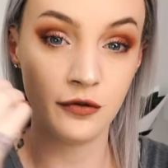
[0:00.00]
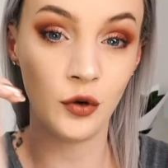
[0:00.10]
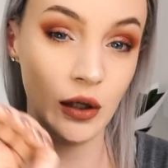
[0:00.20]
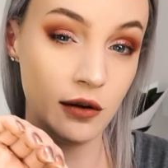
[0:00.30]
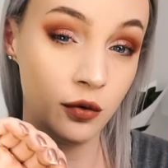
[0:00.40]

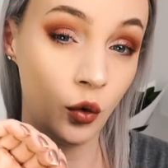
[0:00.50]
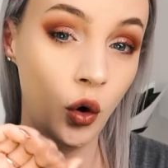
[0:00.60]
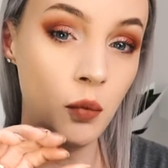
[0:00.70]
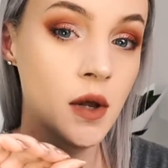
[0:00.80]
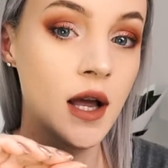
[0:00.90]
fully
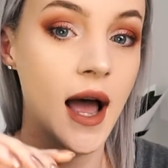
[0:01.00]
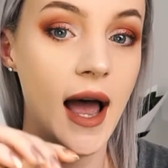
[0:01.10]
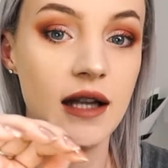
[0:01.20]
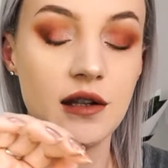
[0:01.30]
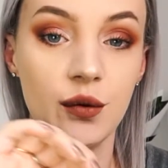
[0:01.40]
form,
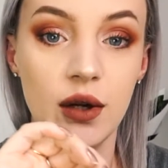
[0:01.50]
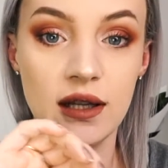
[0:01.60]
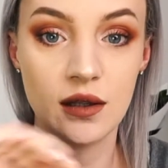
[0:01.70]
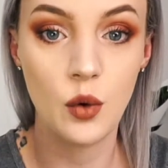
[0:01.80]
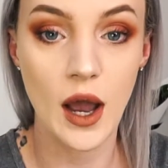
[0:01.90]
and so it
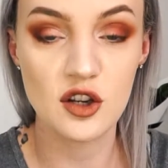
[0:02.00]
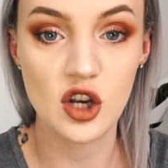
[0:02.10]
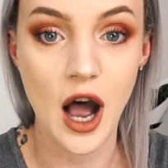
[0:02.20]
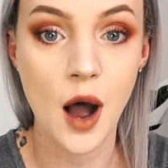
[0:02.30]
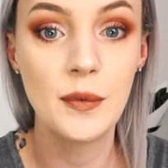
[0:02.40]
is quite
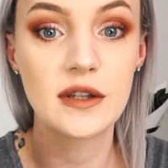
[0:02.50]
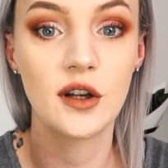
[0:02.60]
sharp.